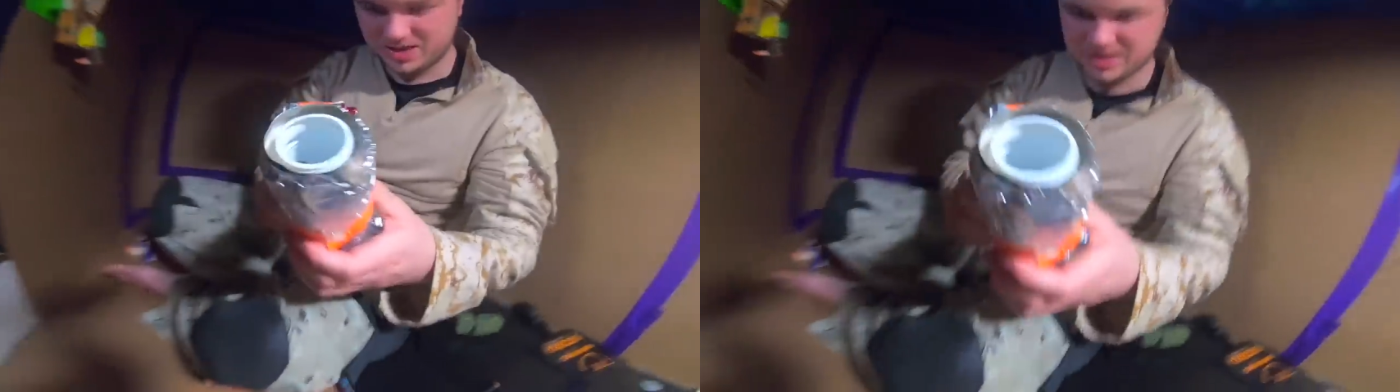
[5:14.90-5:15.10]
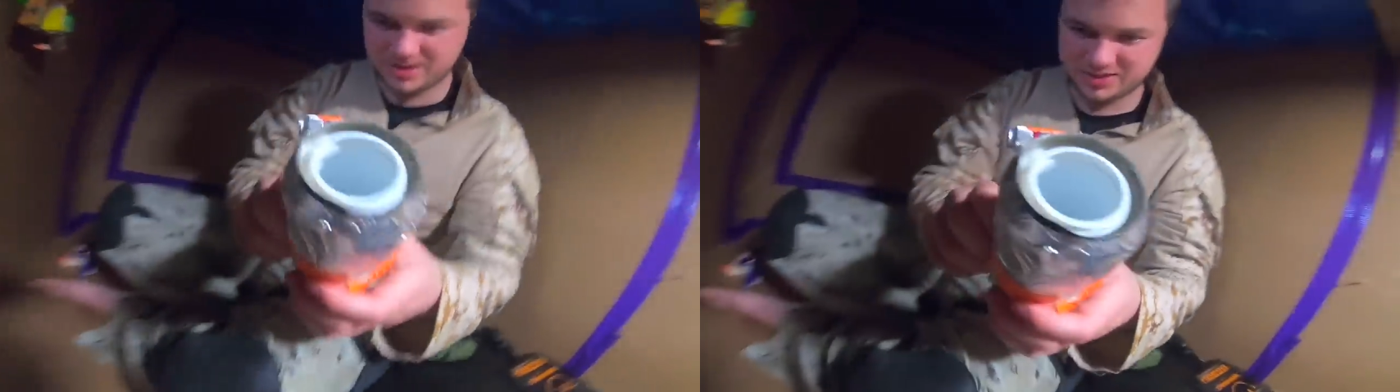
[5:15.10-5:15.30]

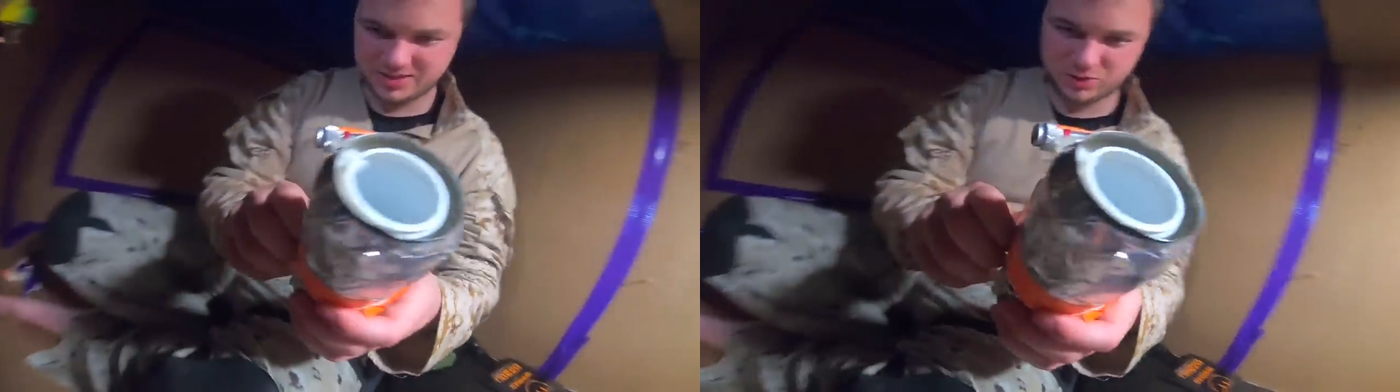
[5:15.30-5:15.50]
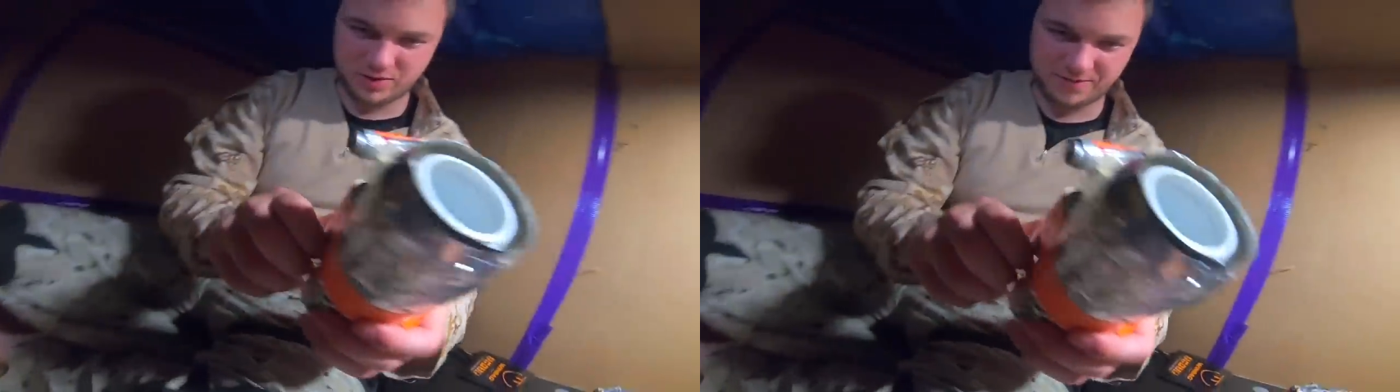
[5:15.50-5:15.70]
be
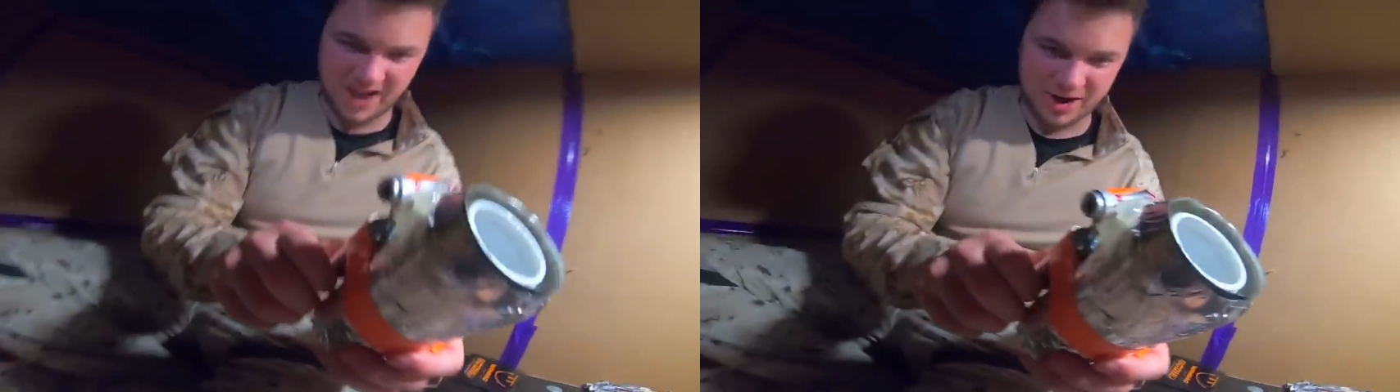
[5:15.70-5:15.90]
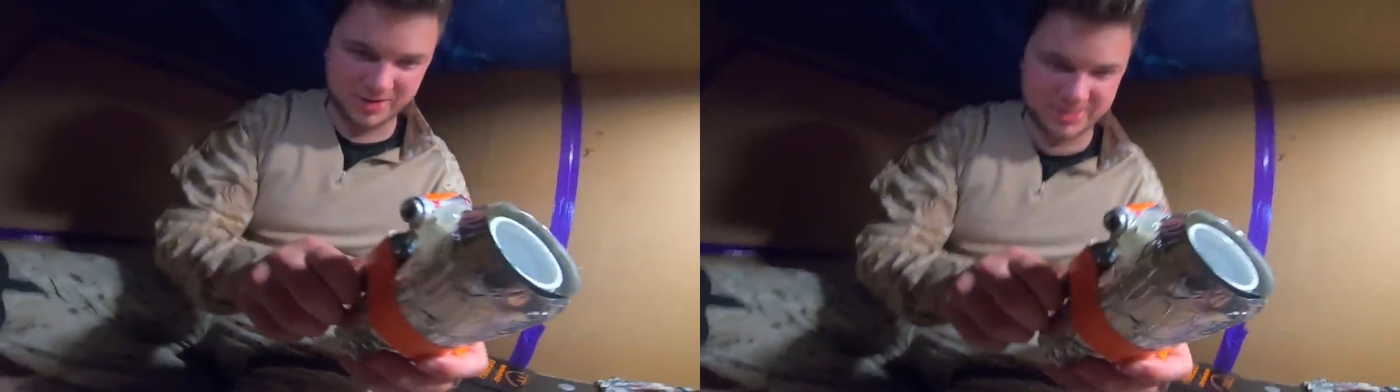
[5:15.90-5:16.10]
some sort of
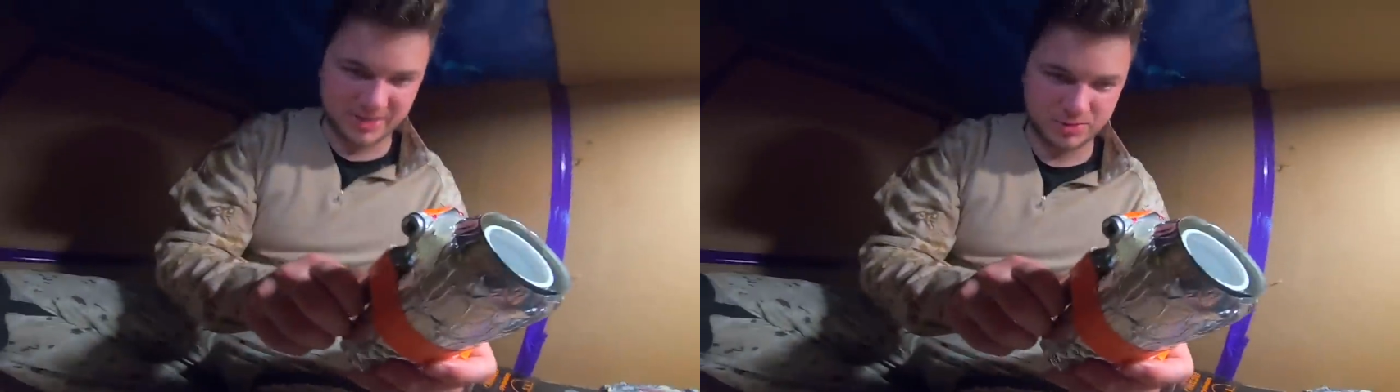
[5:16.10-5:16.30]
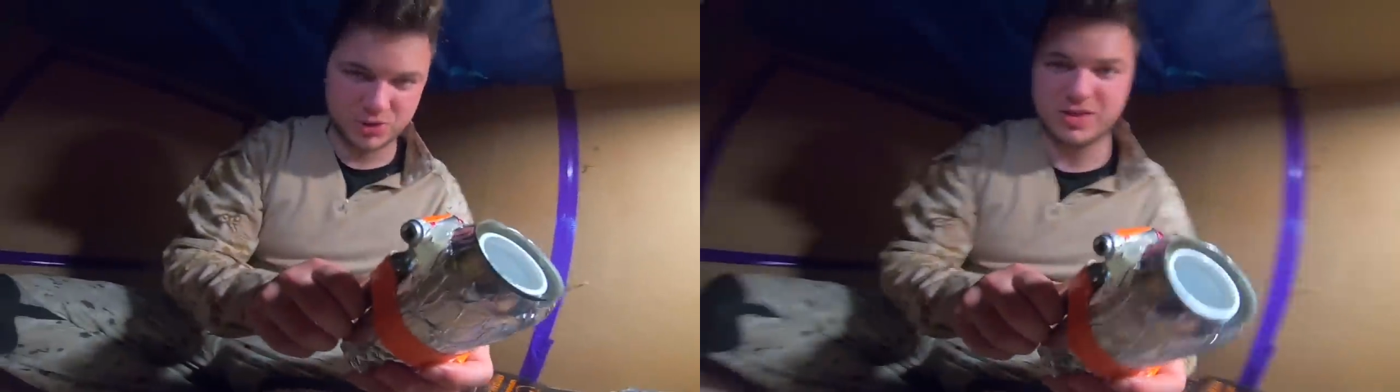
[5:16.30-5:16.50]
fire
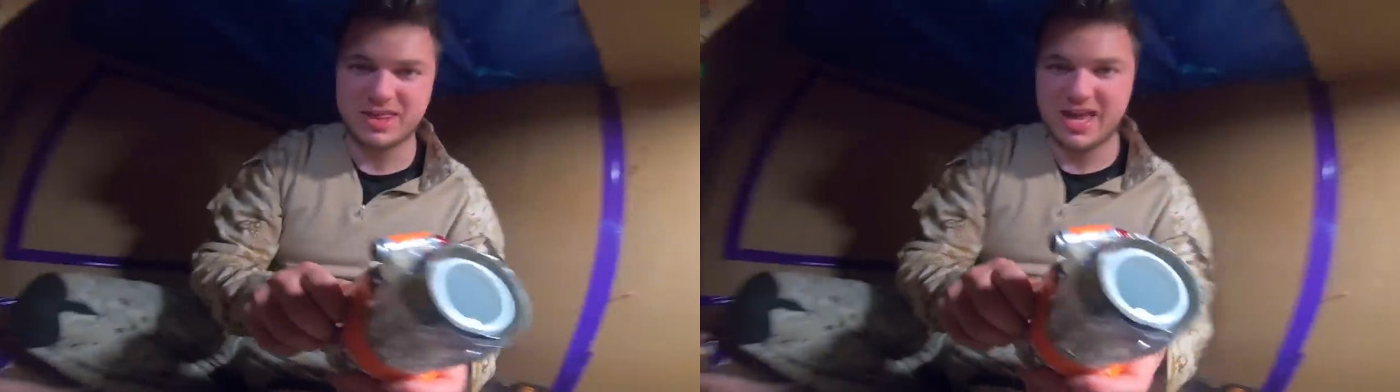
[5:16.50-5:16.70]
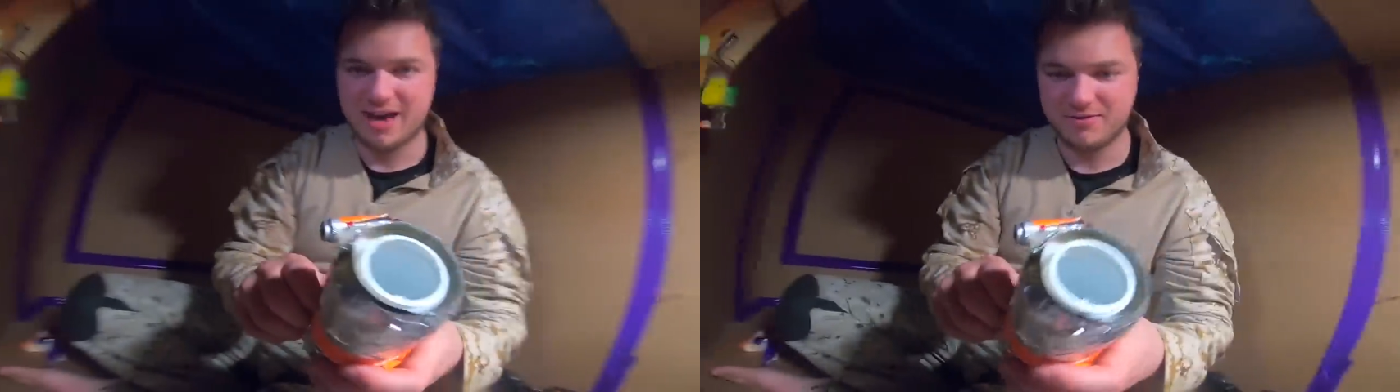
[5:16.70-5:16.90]
extinguisher
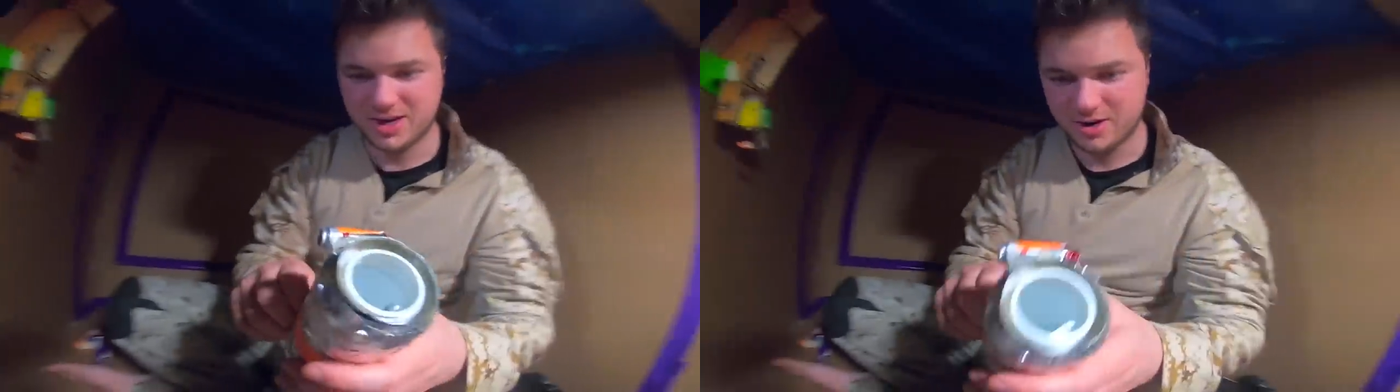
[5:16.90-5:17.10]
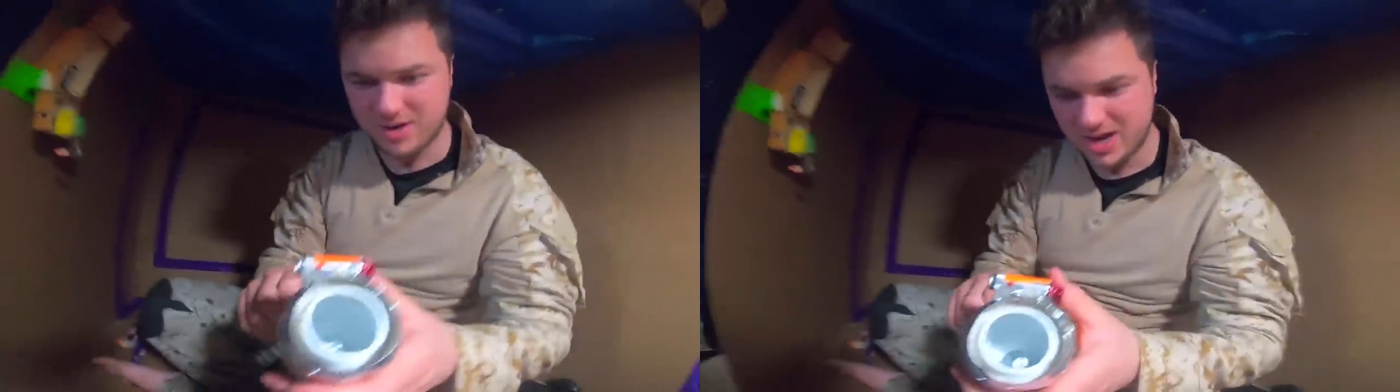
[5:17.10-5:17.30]
that they have in
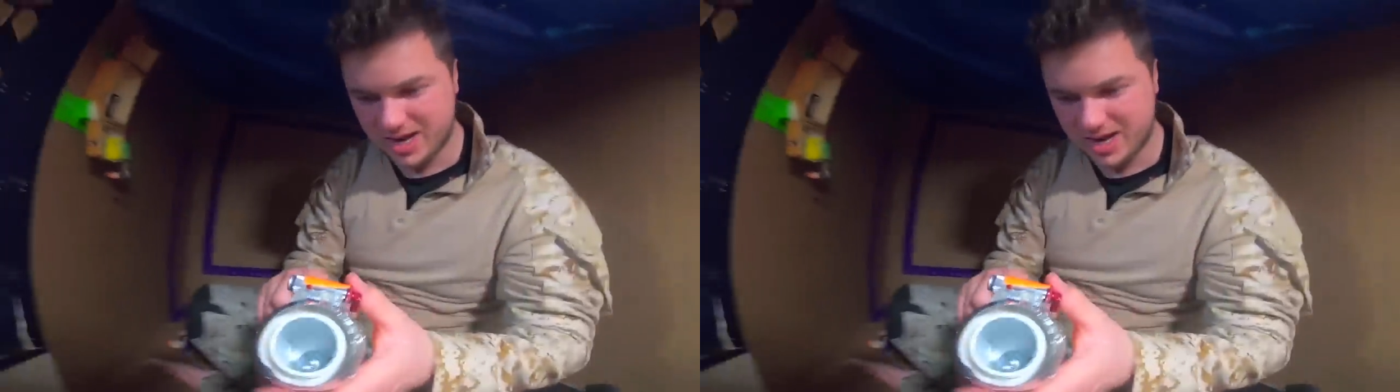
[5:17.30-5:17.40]
here.